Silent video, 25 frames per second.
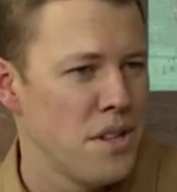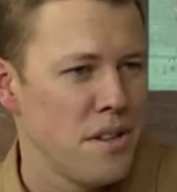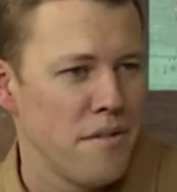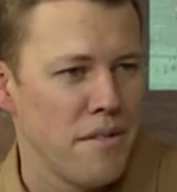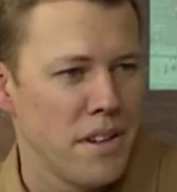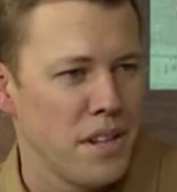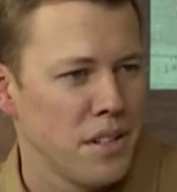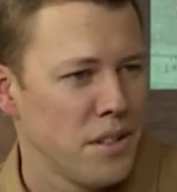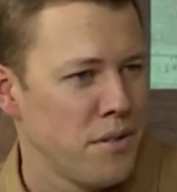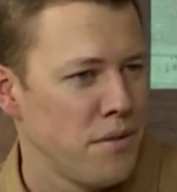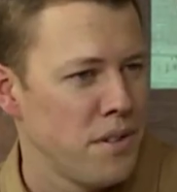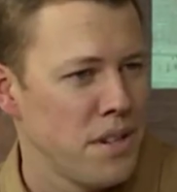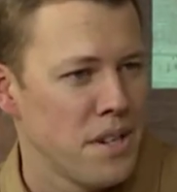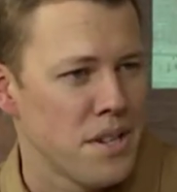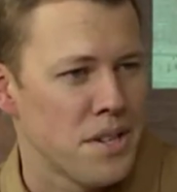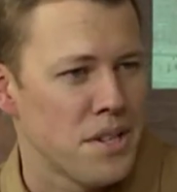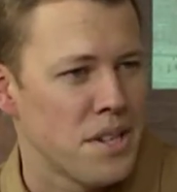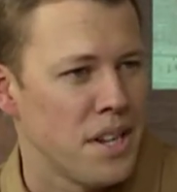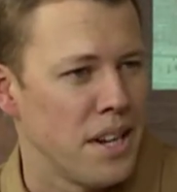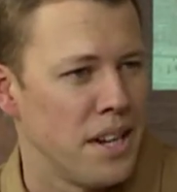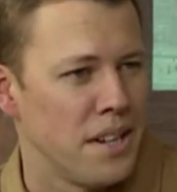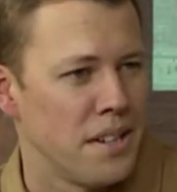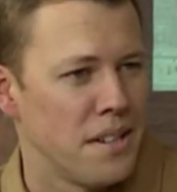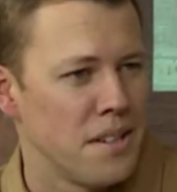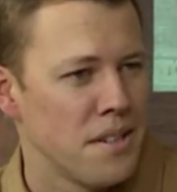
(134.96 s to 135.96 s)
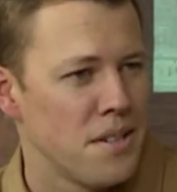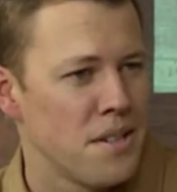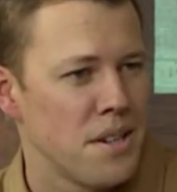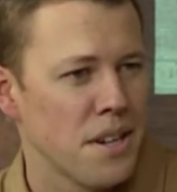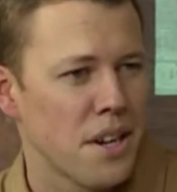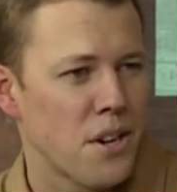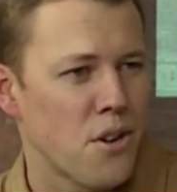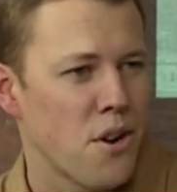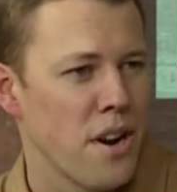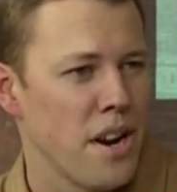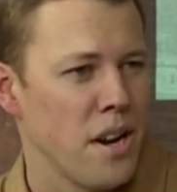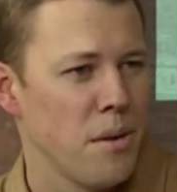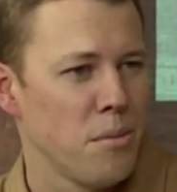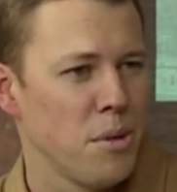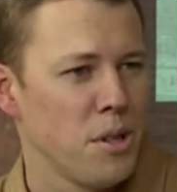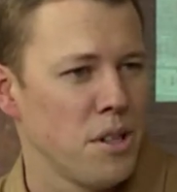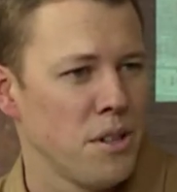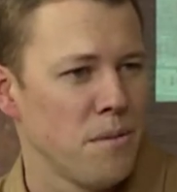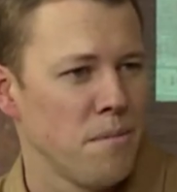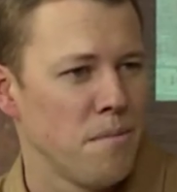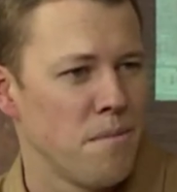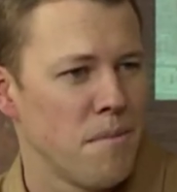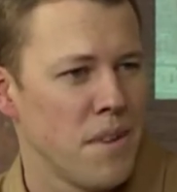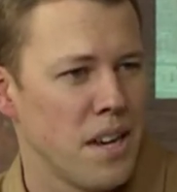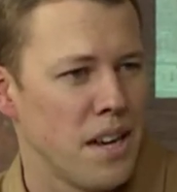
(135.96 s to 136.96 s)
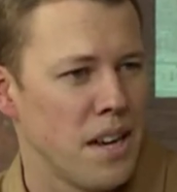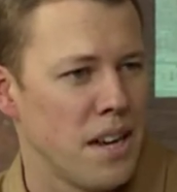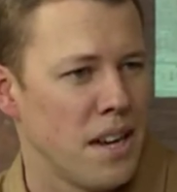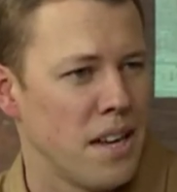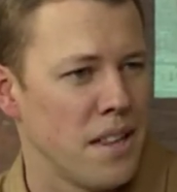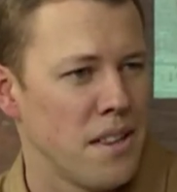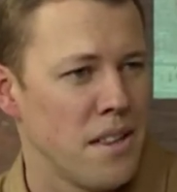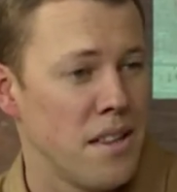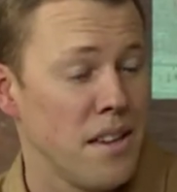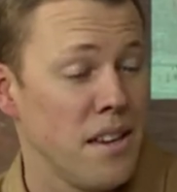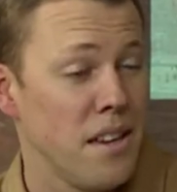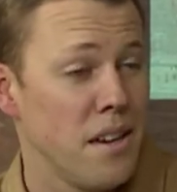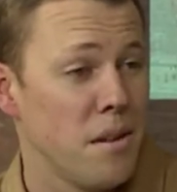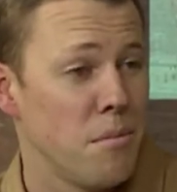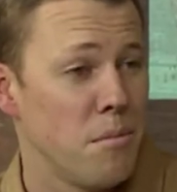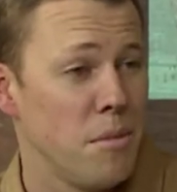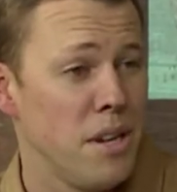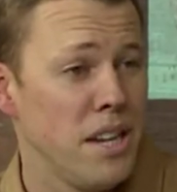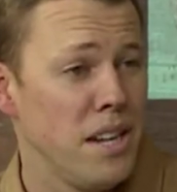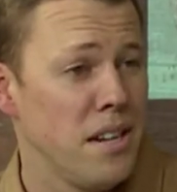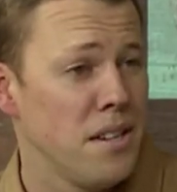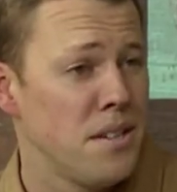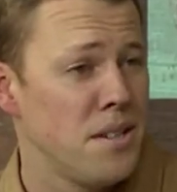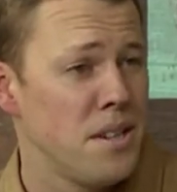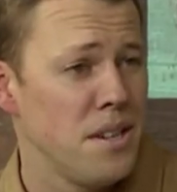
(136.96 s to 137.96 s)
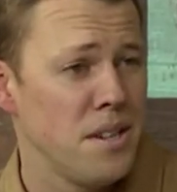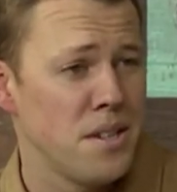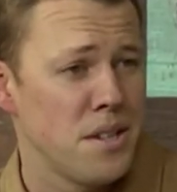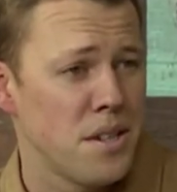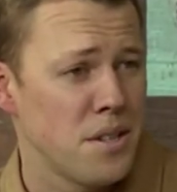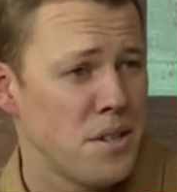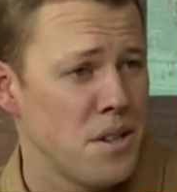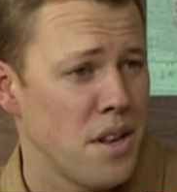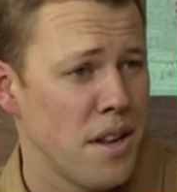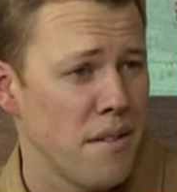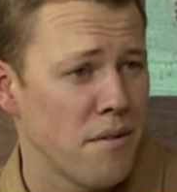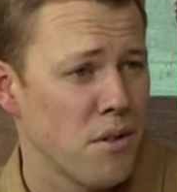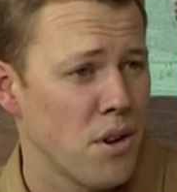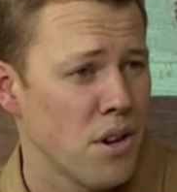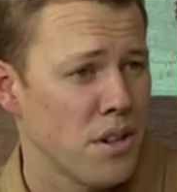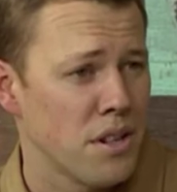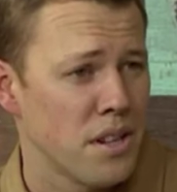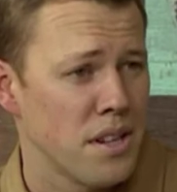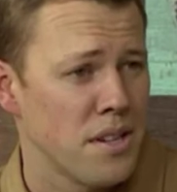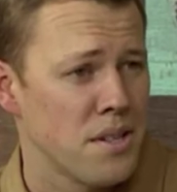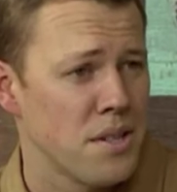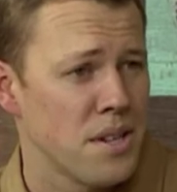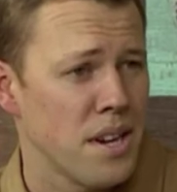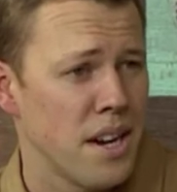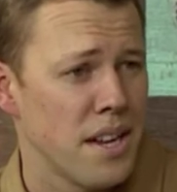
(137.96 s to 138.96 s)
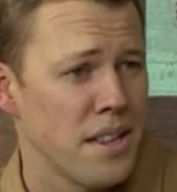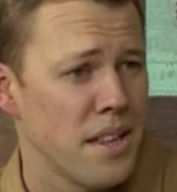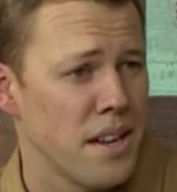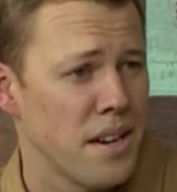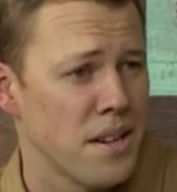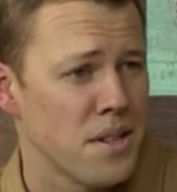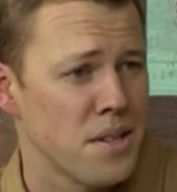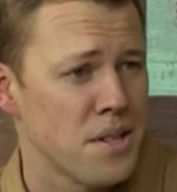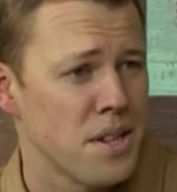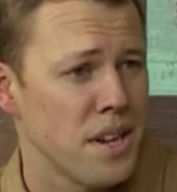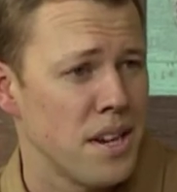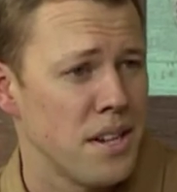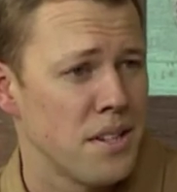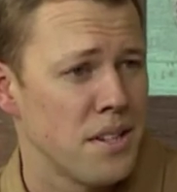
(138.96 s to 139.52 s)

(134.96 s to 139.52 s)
mentioned the Val de Vie estate. It's incredible. Uh, the amenities that they've got inside that